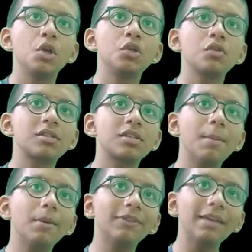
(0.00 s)
So
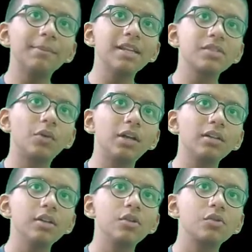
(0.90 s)
sum of n minus 1,
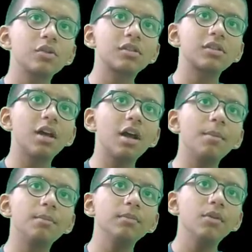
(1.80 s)
so
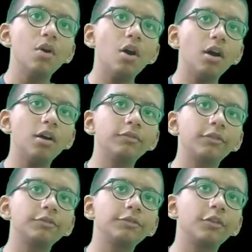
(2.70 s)
sum of
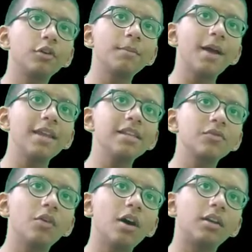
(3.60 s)
4 minus
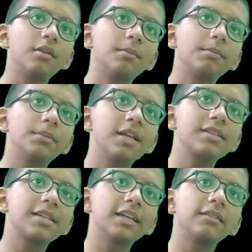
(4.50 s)
1
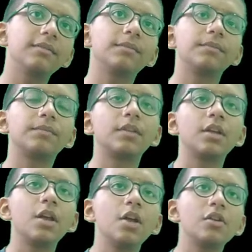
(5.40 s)
plus n.
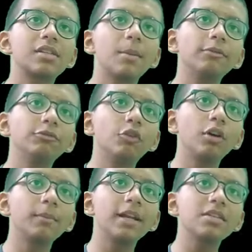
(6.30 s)
So sum of
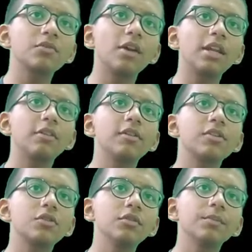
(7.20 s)
4 minus 1 equals
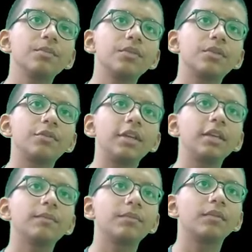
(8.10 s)
to 3
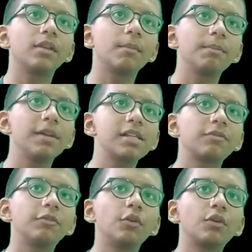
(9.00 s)
plus
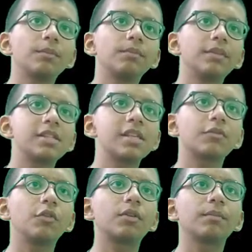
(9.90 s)
4, this is
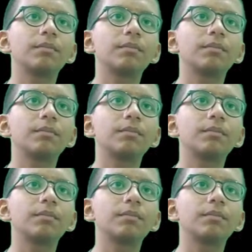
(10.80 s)
4.